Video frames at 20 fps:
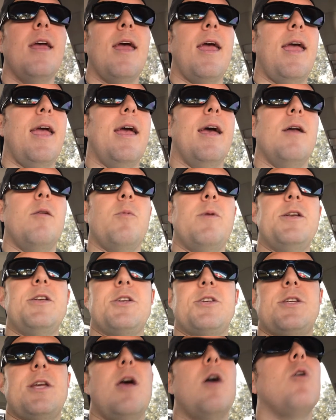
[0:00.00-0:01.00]
and we
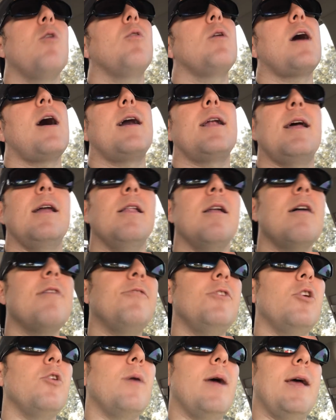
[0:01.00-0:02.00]
just say, "Oh God, I
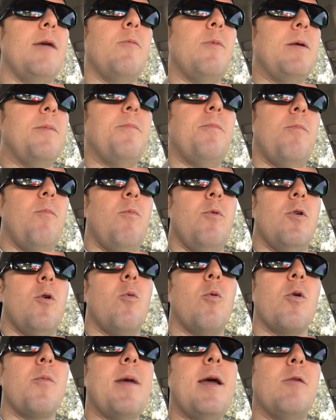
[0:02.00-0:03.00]
love you," and we, you know,
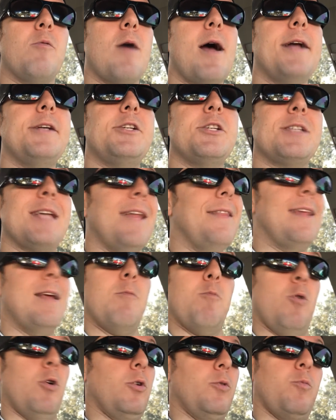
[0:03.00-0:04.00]
we're made righteous, and
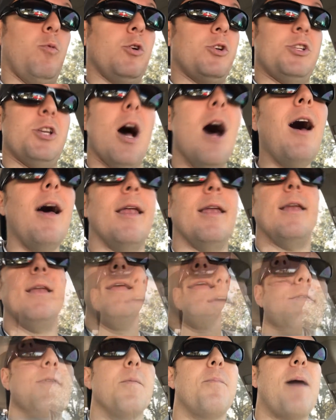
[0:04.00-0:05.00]
then we're done.
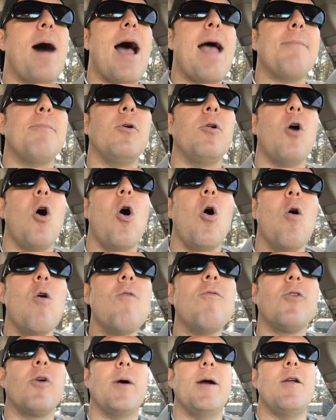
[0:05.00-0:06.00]
The Bible
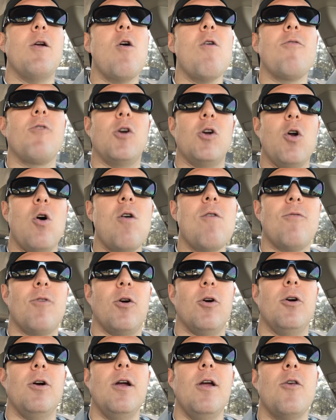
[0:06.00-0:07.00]
over and over and
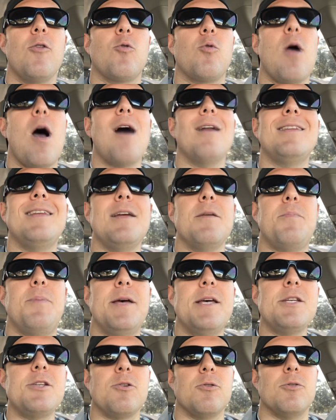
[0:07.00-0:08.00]
over throughout the
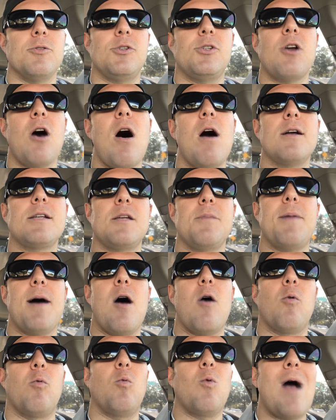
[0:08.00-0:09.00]
epistles talks
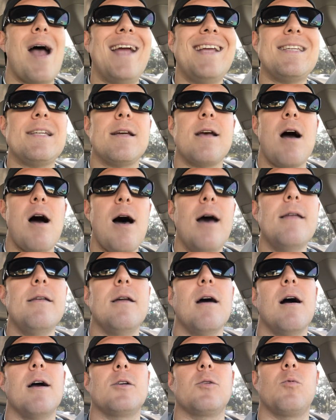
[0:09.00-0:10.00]
about right
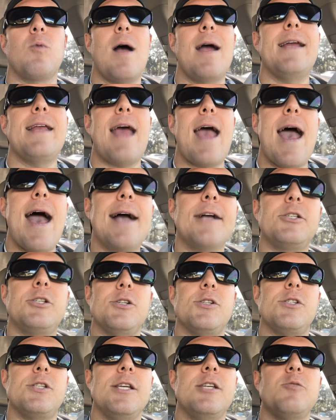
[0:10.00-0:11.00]
conduct, right
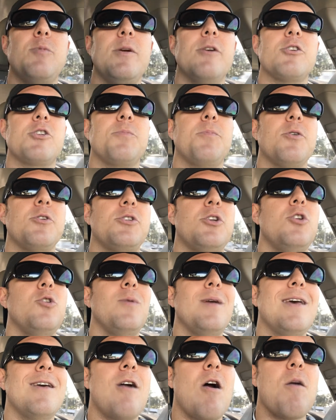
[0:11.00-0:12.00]
actions, things we are supposed to do
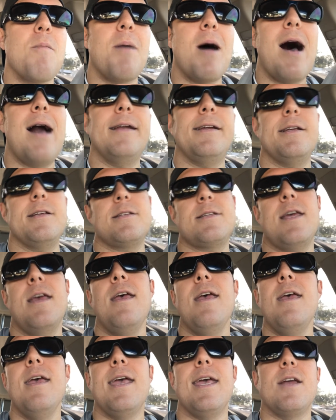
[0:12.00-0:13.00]
in our bodies,
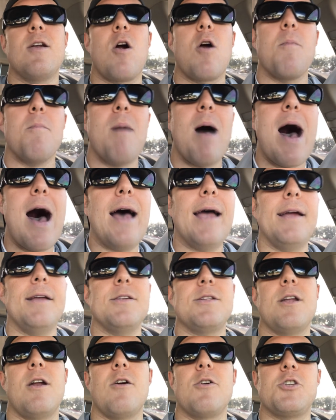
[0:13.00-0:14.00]
in our
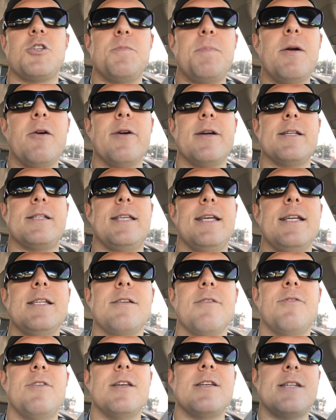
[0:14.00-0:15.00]
minds, in our spirits, things
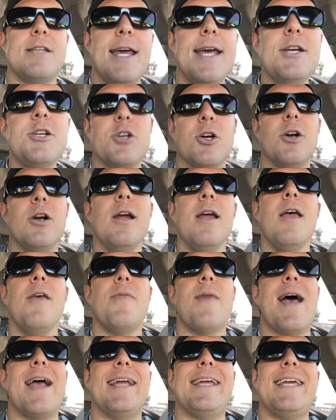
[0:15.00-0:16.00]
of this nature
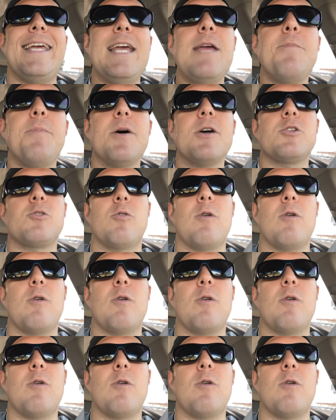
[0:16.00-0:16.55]
that keep us